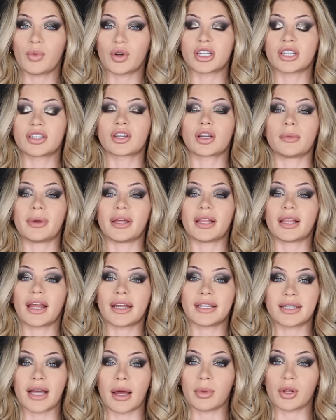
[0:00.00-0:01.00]
which is going to be
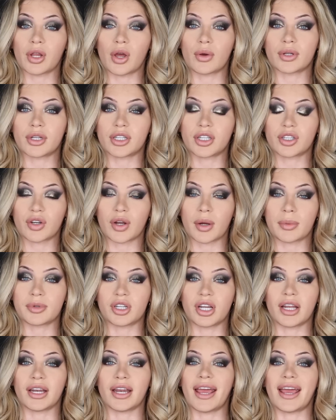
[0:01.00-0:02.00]
linked down below in the
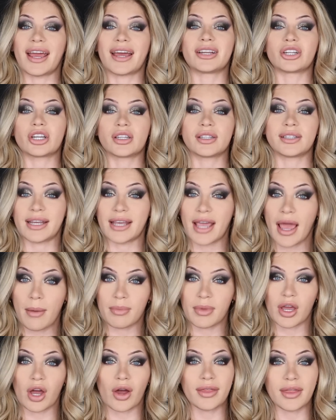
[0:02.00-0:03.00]
description, and just D M
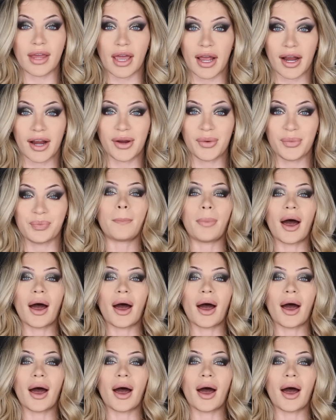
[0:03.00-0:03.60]
me on there.